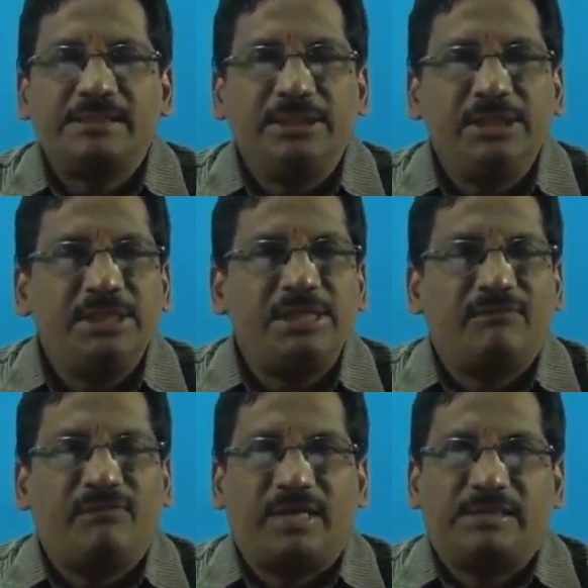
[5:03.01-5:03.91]
initial
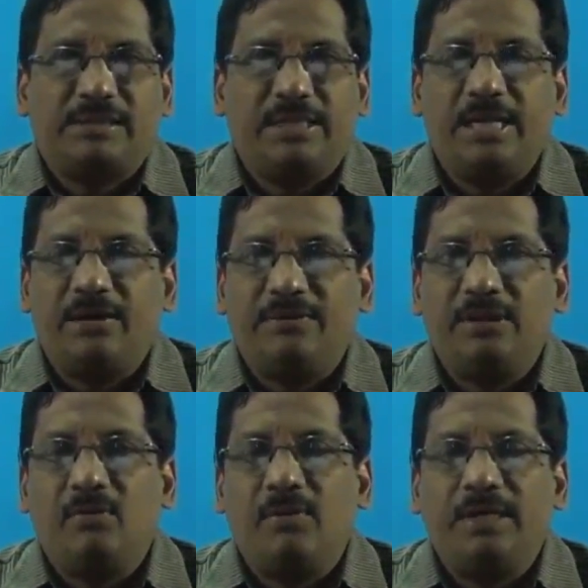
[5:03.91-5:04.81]
flux linked with the
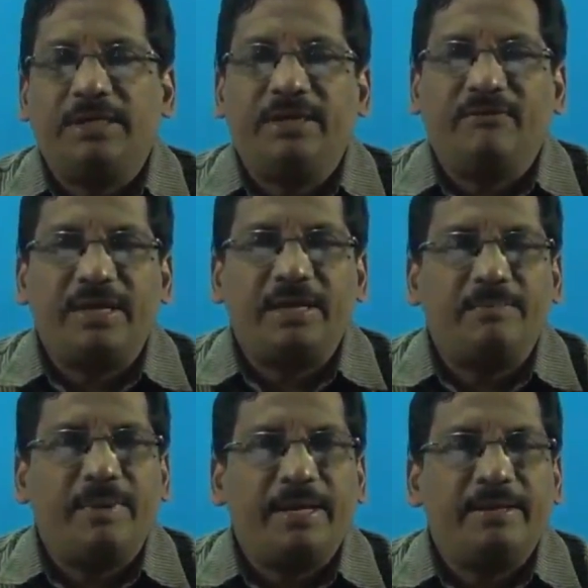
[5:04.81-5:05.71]
coil divided
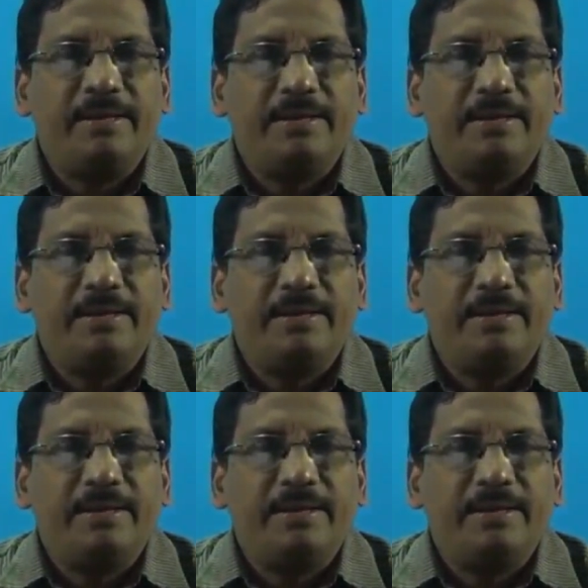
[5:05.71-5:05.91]
by